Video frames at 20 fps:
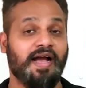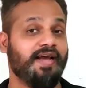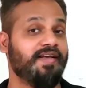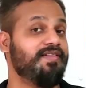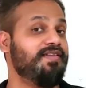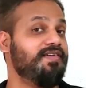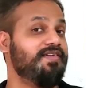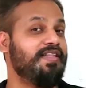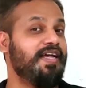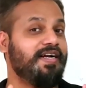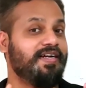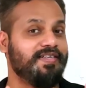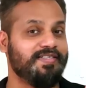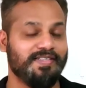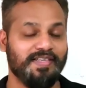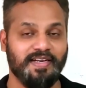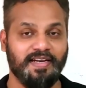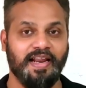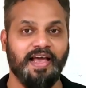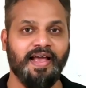Either that is
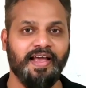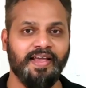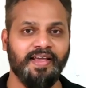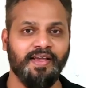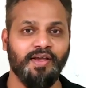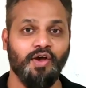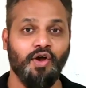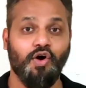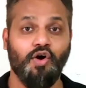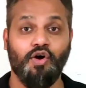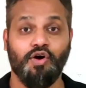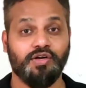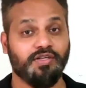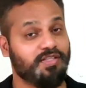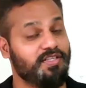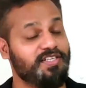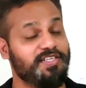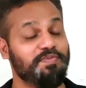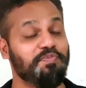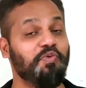a lie or
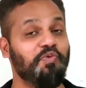this